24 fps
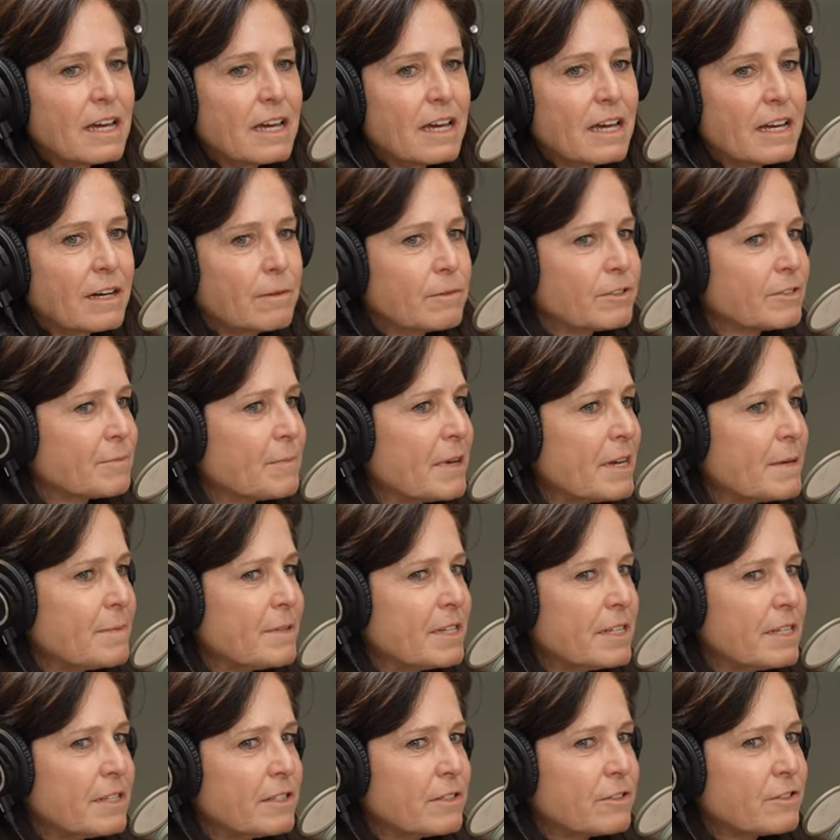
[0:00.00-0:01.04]
And it was
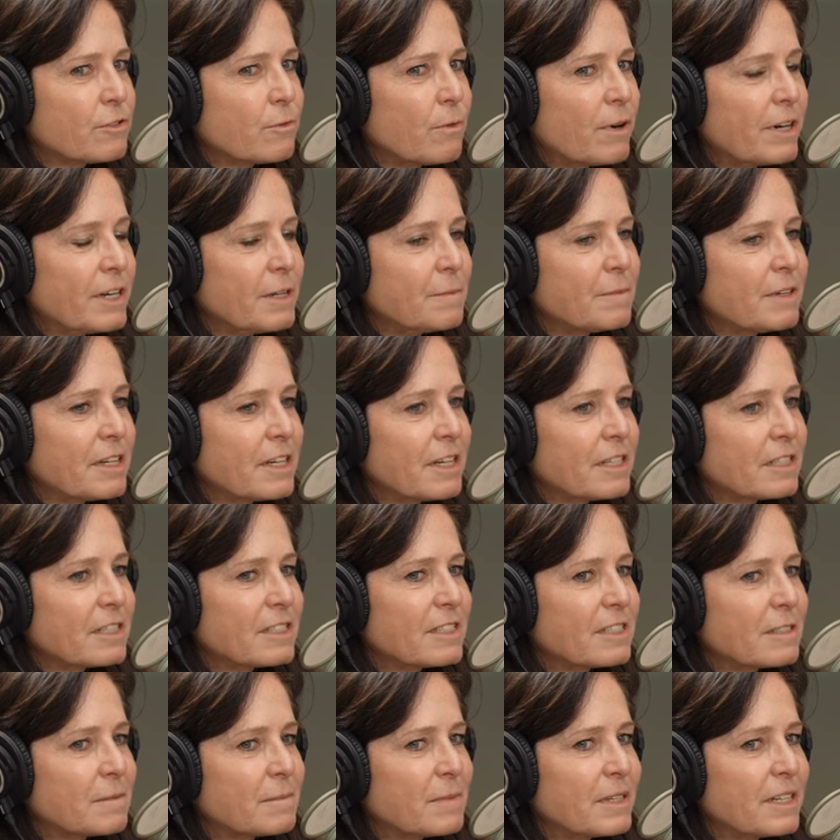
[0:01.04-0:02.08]
maybe 20
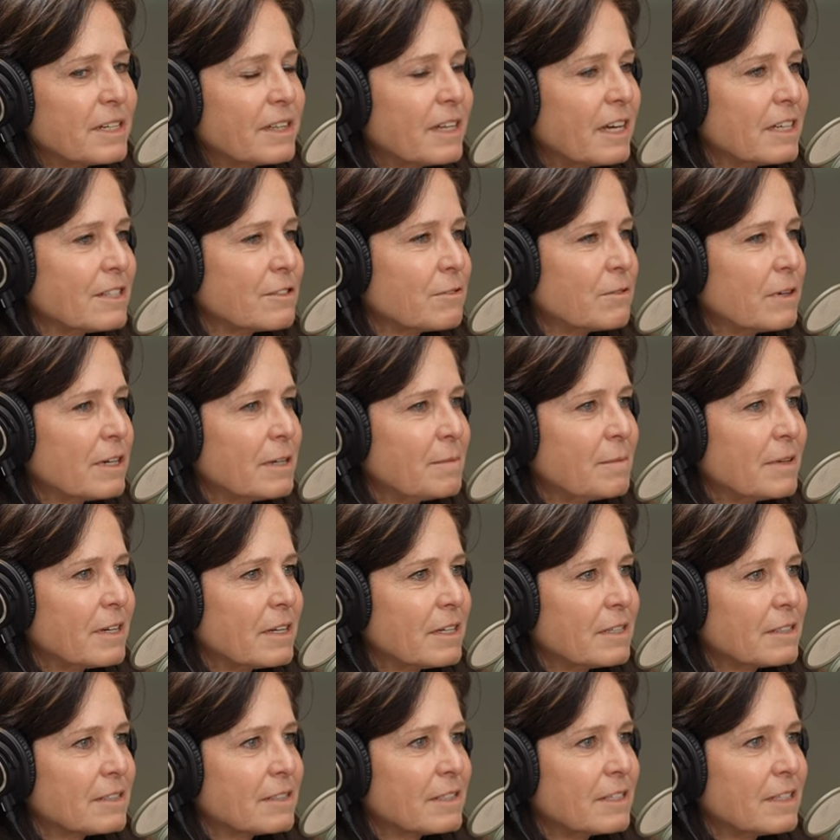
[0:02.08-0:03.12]
minutes, but in that 20
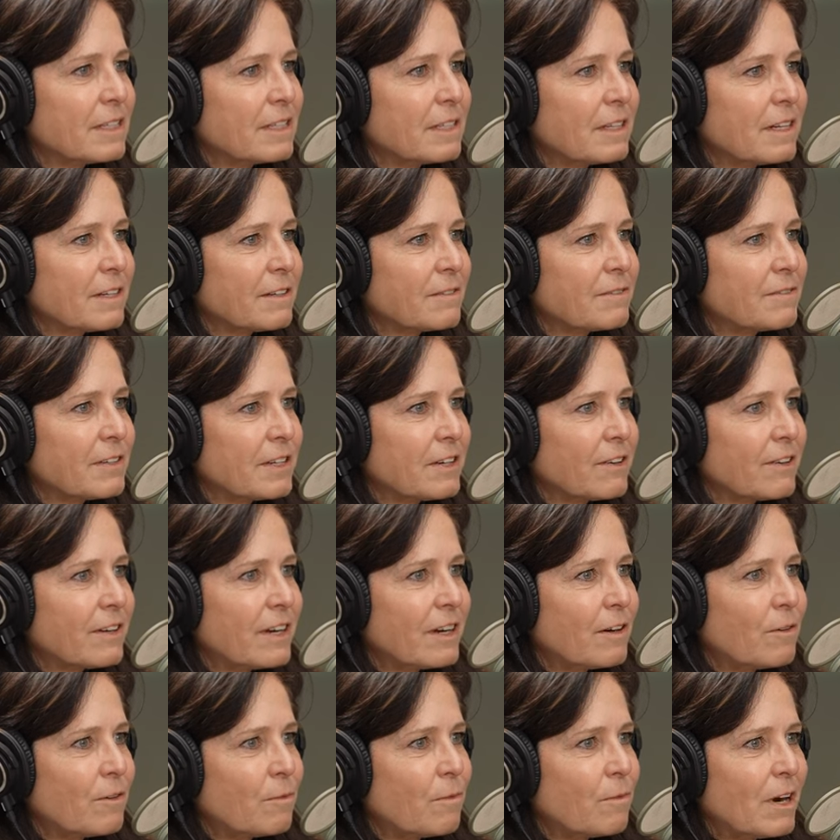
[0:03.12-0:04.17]
minutes, he like figured
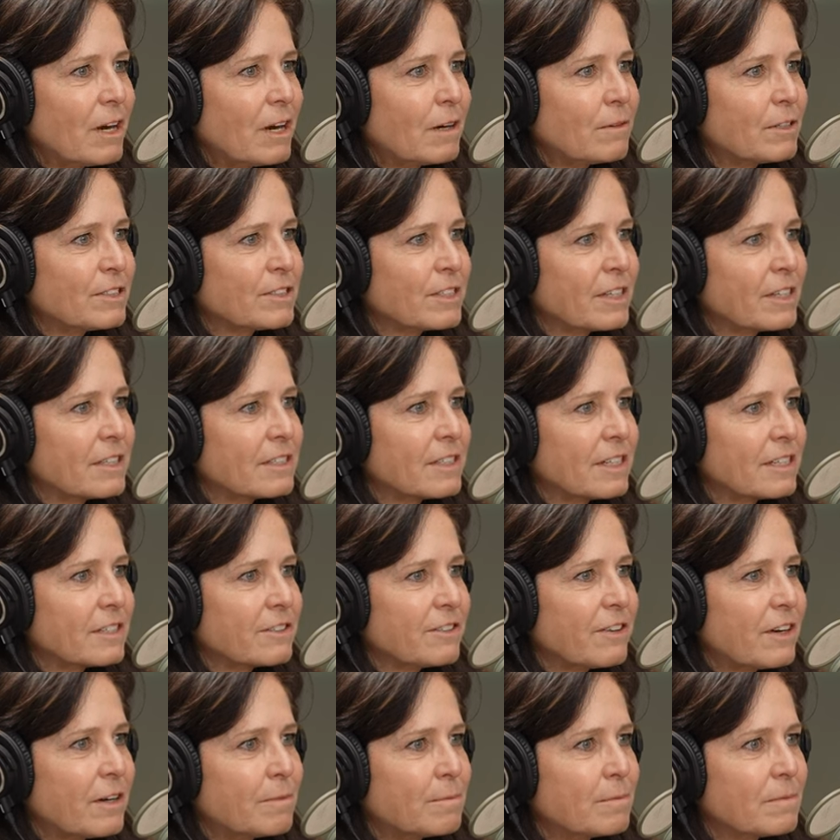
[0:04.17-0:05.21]
out why I wasn't going to take the
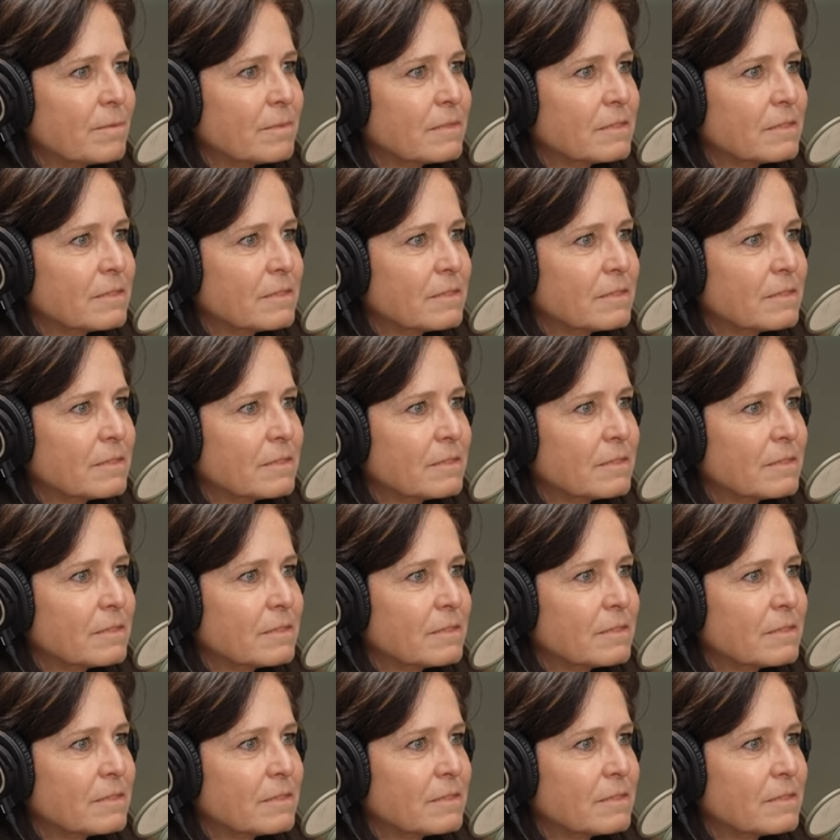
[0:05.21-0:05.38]
job.